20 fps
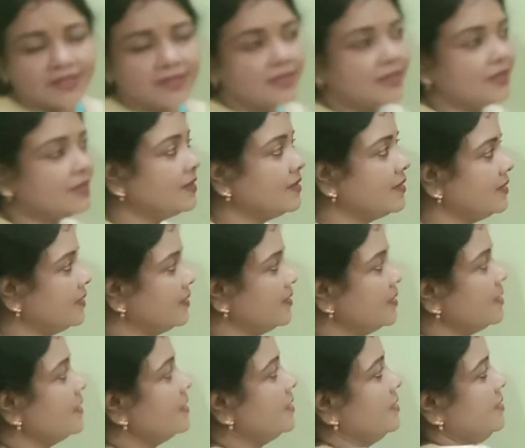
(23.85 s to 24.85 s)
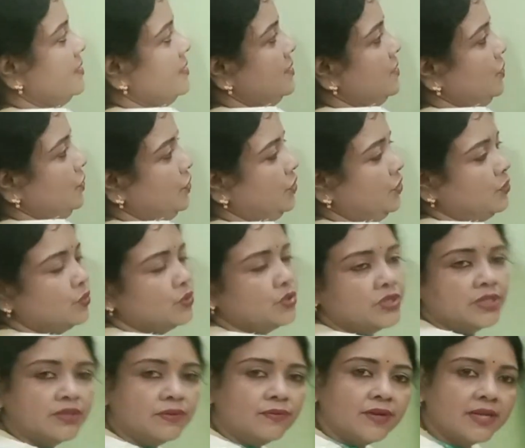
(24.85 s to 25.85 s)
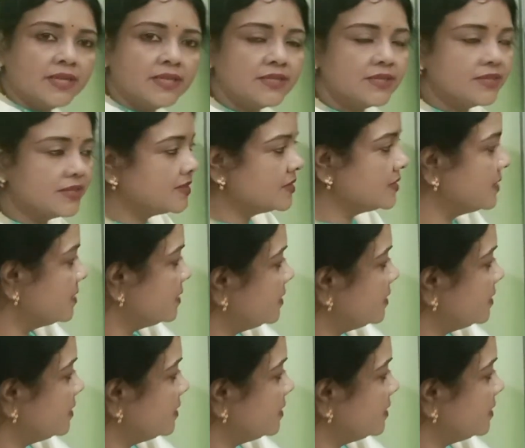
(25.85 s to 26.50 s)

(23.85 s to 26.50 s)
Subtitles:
The question was